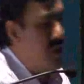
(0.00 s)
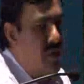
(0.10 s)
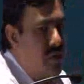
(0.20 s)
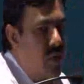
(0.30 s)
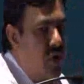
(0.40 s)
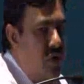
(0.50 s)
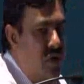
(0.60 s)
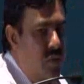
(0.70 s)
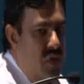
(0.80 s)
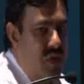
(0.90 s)
signal, because
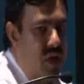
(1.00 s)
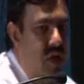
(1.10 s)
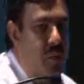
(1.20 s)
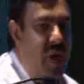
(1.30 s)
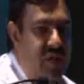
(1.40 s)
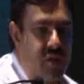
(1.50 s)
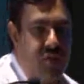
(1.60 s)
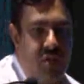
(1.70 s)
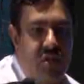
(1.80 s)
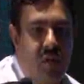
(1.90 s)
it is basically a passive
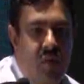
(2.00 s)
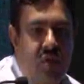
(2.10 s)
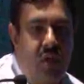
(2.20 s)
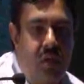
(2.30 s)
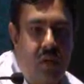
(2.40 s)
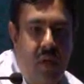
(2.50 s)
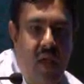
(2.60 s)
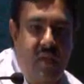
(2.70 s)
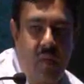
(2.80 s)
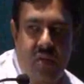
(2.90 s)
system.
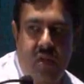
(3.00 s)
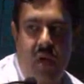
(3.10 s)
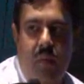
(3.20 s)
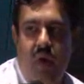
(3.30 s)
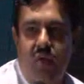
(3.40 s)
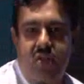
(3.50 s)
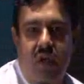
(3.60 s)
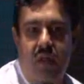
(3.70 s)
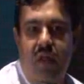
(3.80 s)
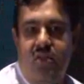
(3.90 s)
As I mentioned, depend on
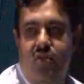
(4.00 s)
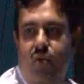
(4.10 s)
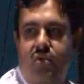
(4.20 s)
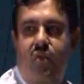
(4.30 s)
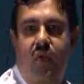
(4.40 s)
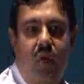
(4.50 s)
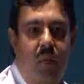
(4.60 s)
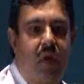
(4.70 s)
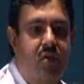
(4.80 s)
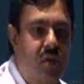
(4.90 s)
sun as a source of
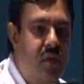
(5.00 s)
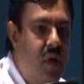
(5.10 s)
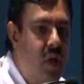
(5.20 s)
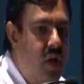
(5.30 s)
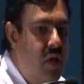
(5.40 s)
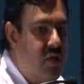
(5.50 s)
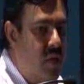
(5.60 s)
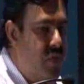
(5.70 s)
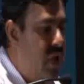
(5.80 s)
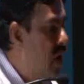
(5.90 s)
illumination.
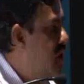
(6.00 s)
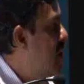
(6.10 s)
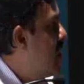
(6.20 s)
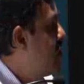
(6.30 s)
Something gets